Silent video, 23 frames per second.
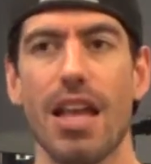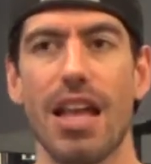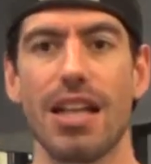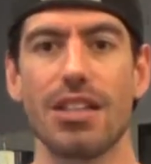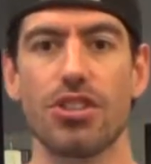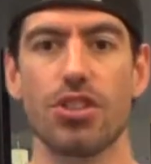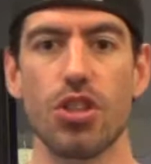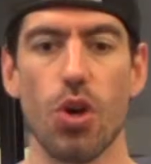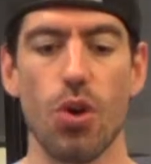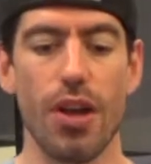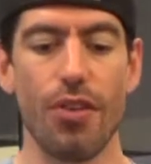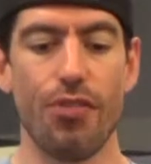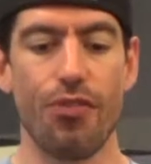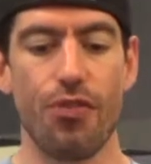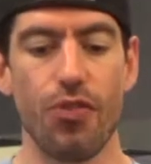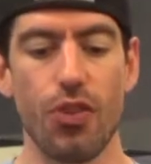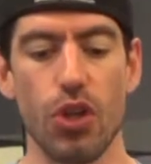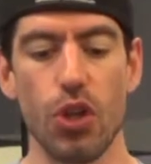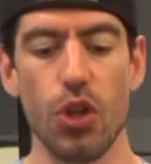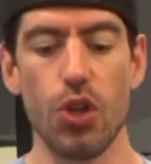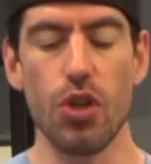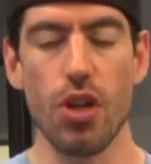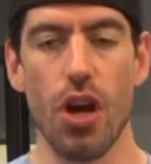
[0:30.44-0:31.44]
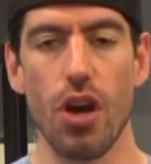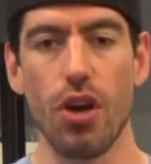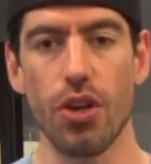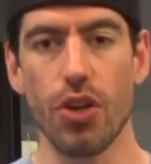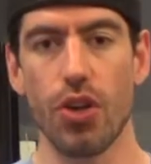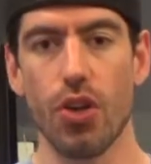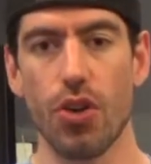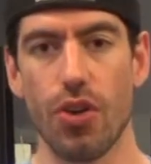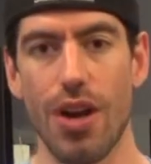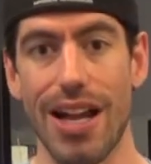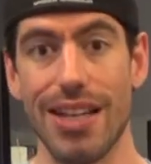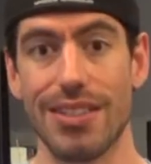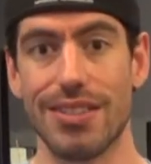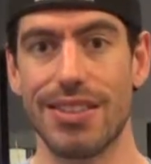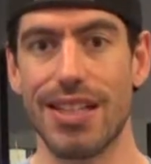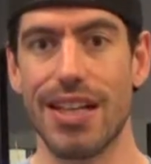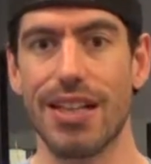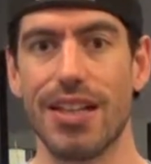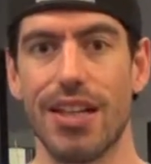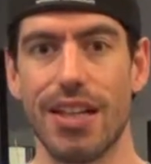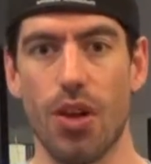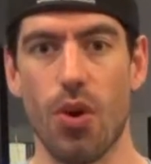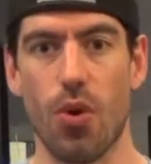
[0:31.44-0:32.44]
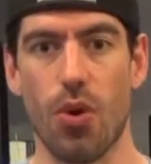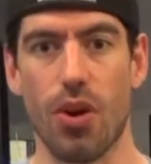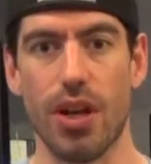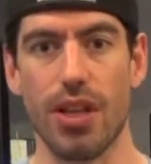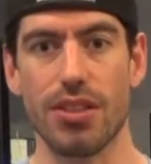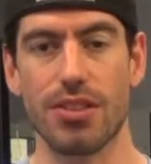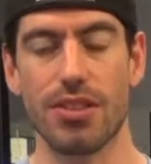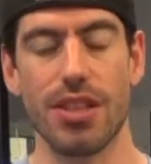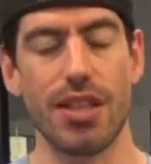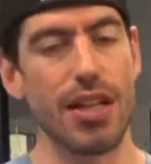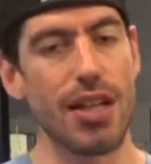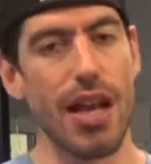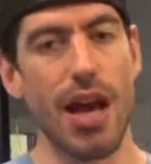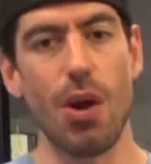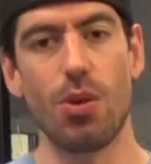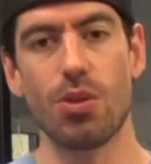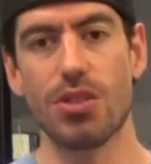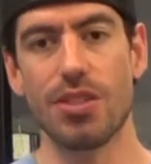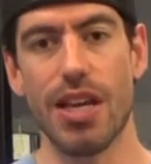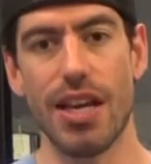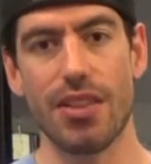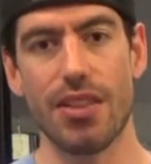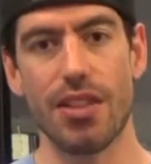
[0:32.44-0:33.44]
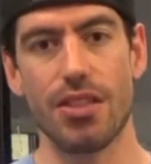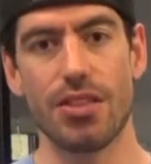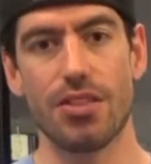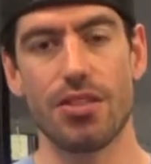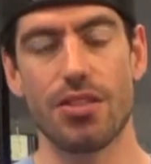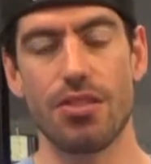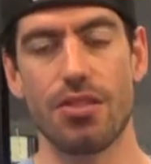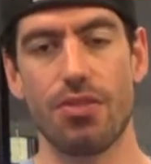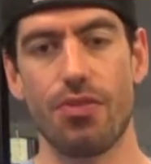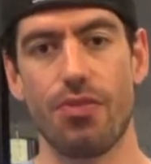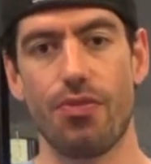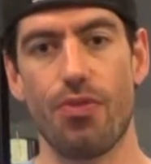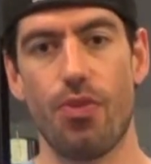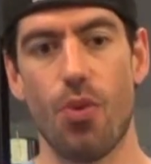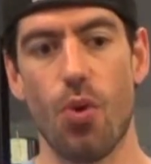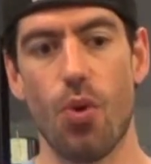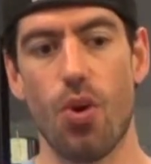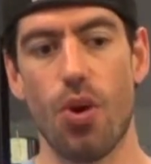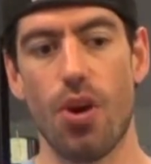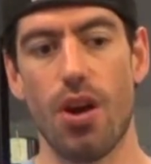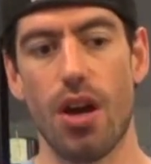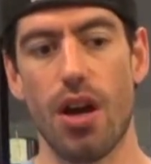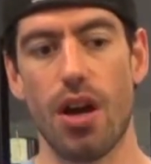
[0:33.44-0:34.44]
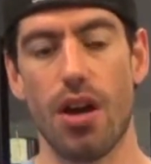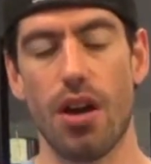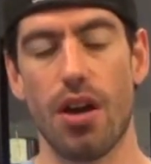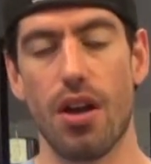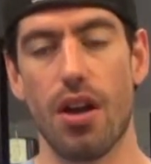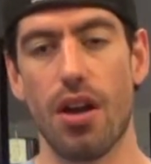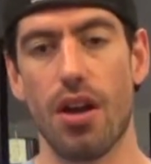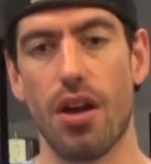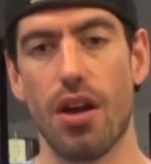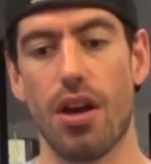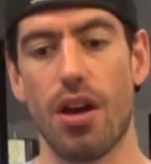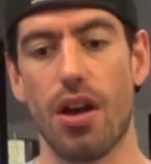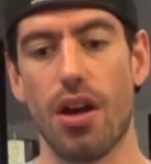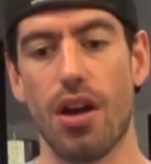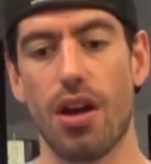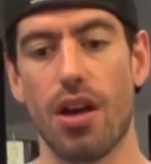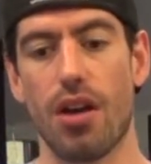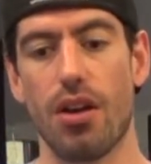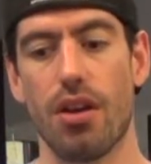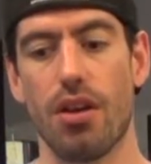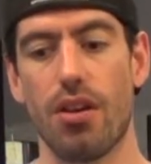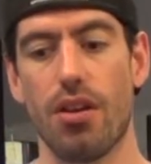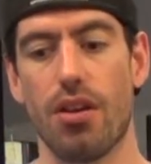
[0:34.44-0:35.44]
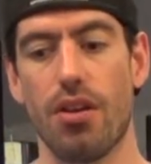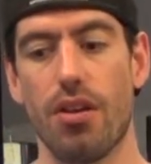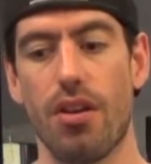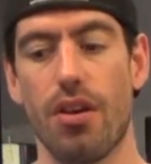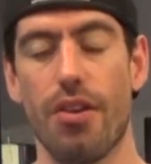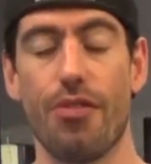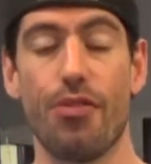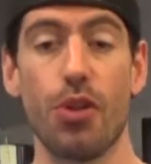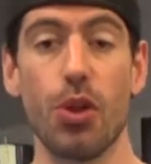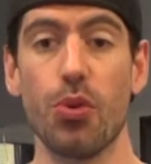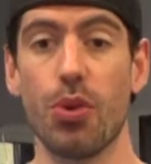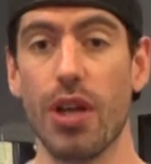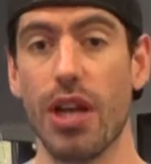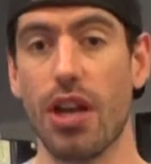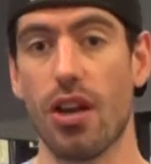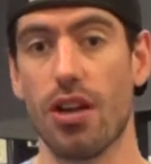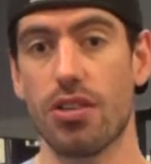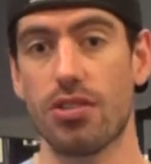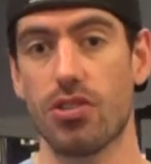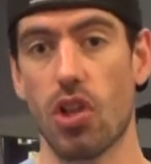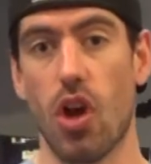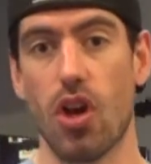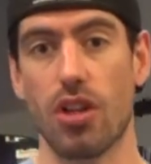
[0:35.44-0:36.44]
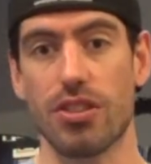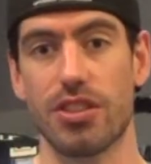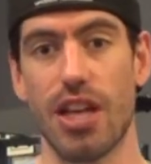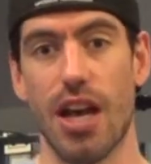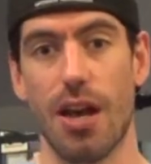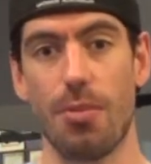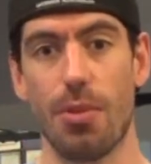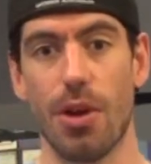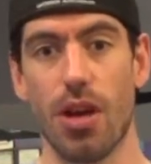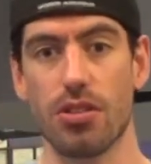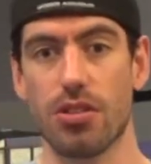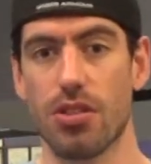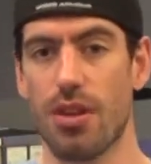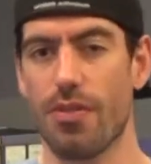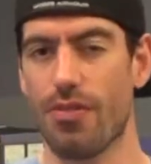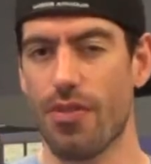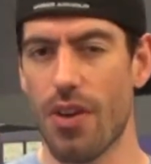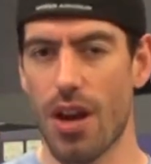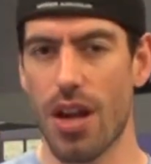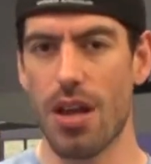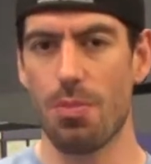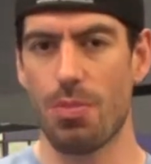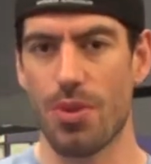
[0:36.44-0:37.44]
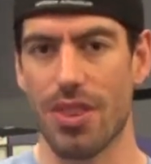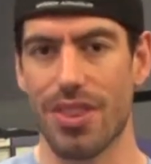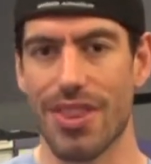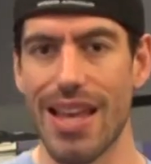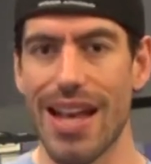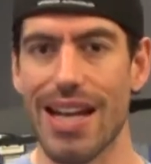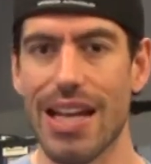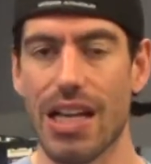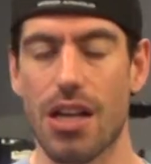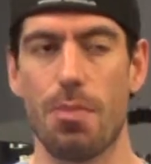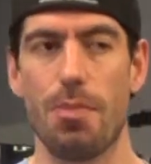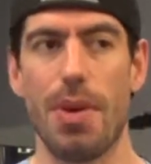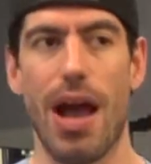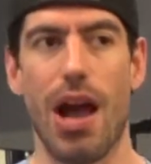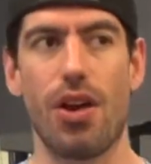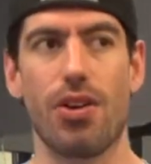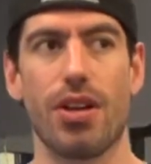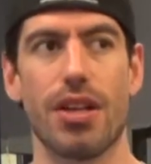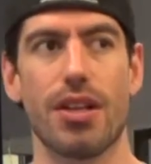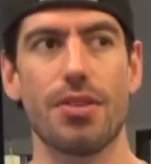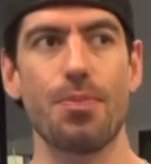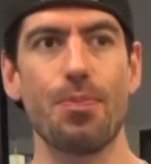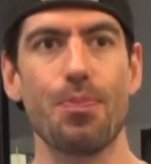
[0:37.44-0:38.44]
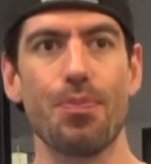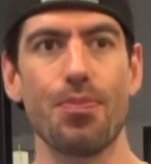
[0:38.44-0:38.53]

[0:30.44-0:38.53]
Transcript: So if you know you're identity oriented, and I was like this for a few years, a long time ago, so I'm very empathetic about it.